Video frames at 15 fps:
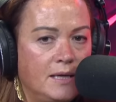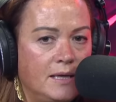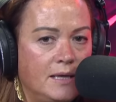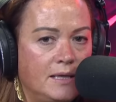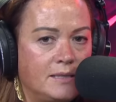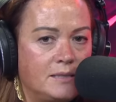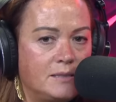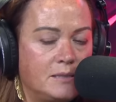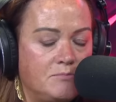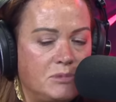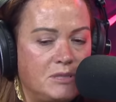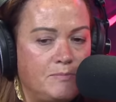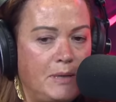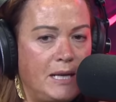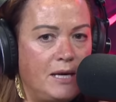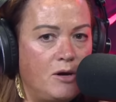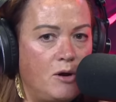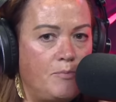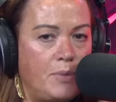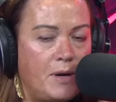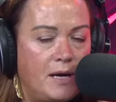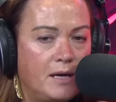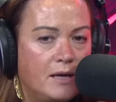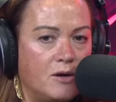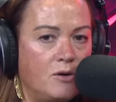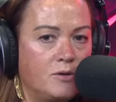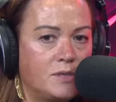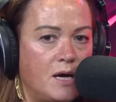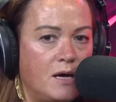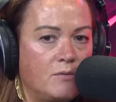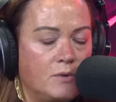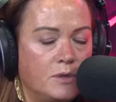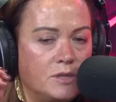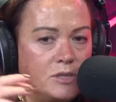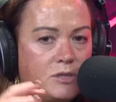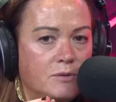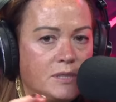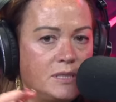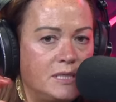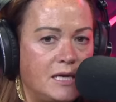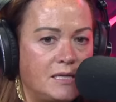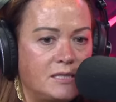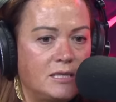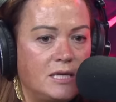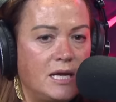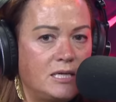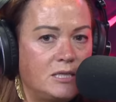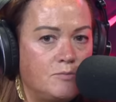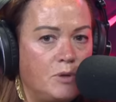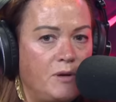It's split up and it goes onwards to its destination.